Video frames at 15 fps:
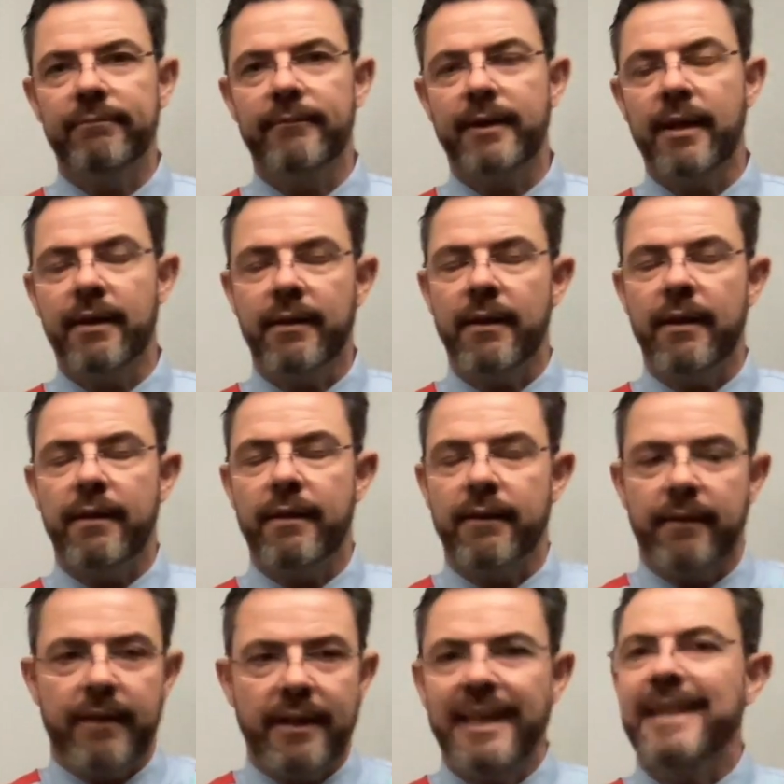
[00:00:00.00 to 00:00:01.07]
the, the,
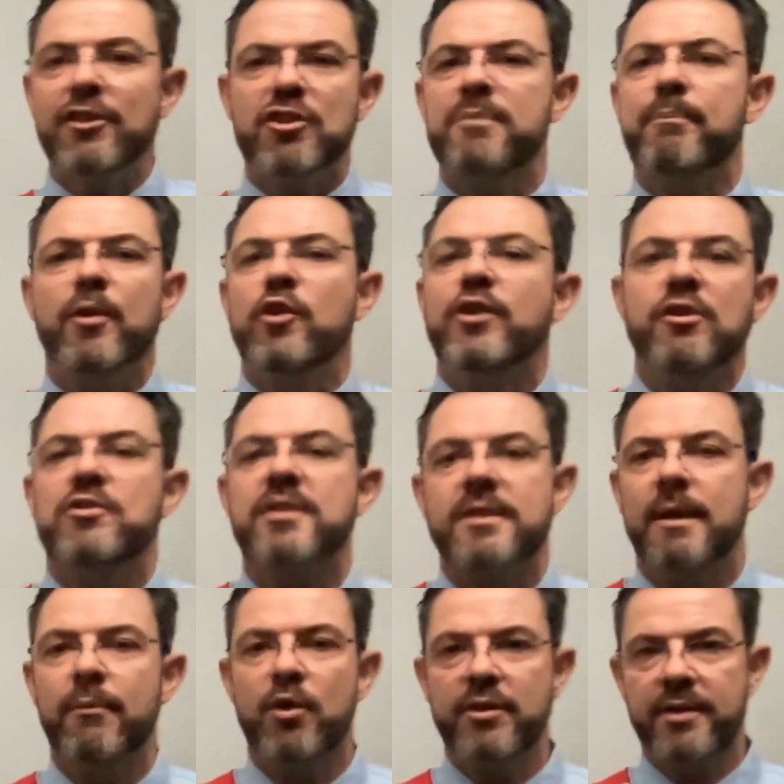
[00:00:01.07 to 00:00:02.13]
the thing just produces
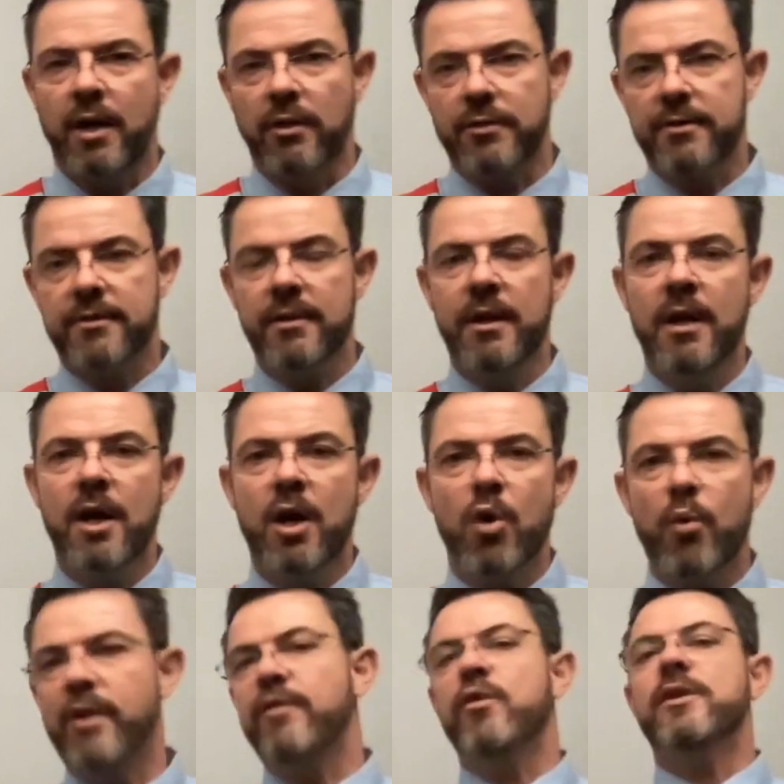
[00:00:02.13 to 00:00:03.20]
some results,
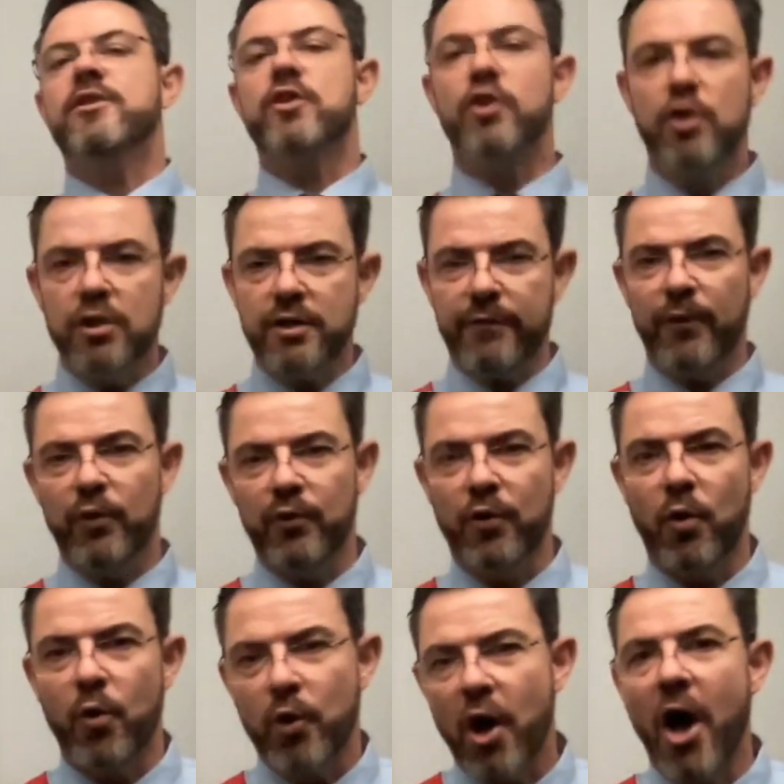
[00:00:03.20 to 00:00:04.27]
whether it's useful
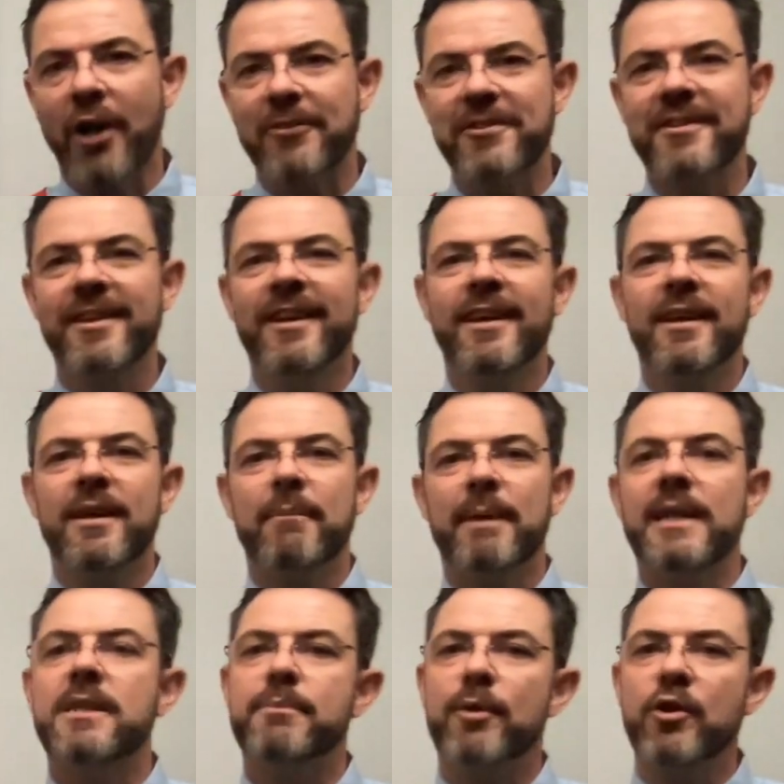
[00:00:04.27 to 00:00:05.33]
or not,
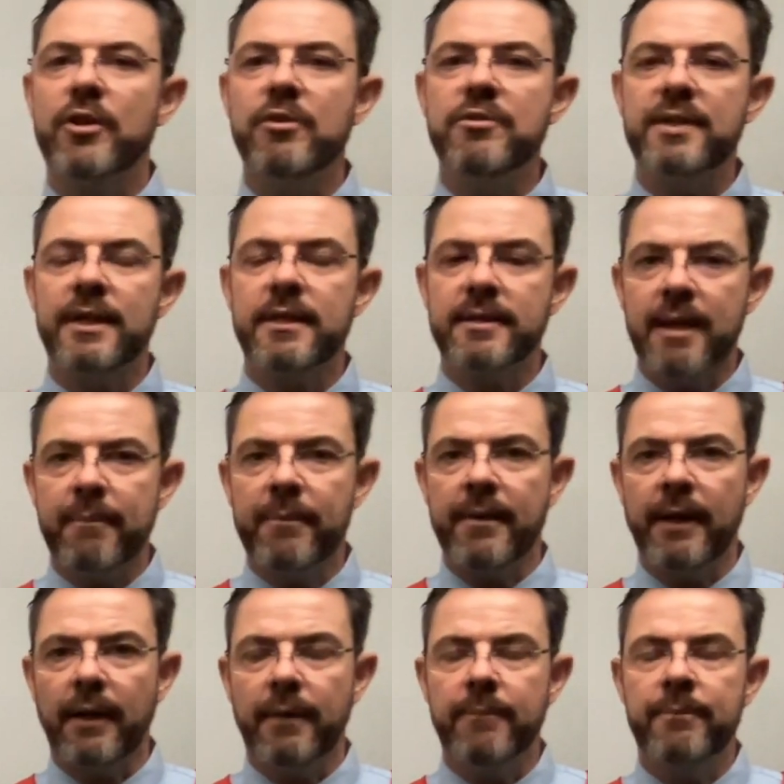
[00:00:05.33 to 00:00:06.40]
but it's producing
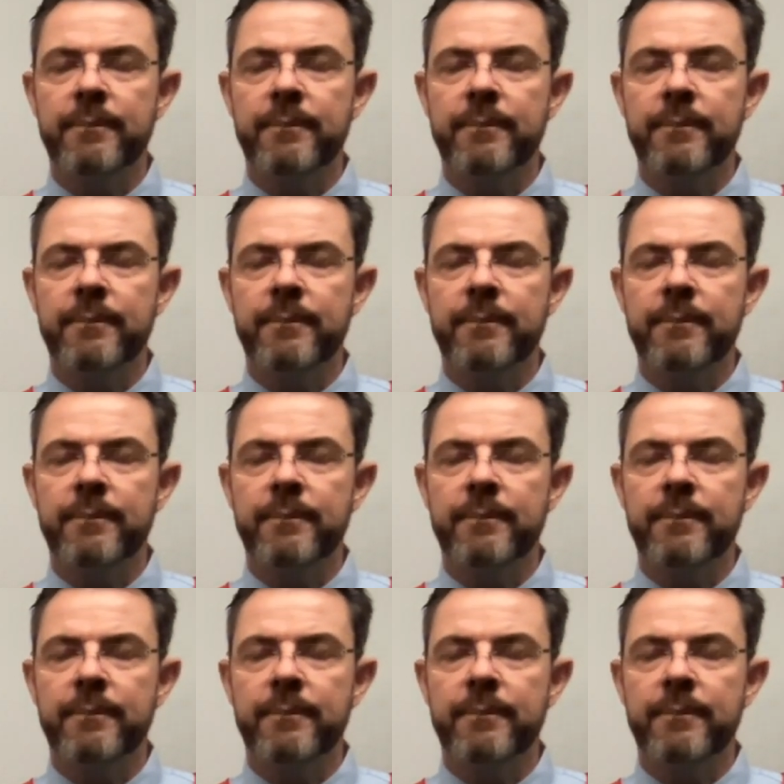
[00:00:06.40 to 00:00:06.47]
something.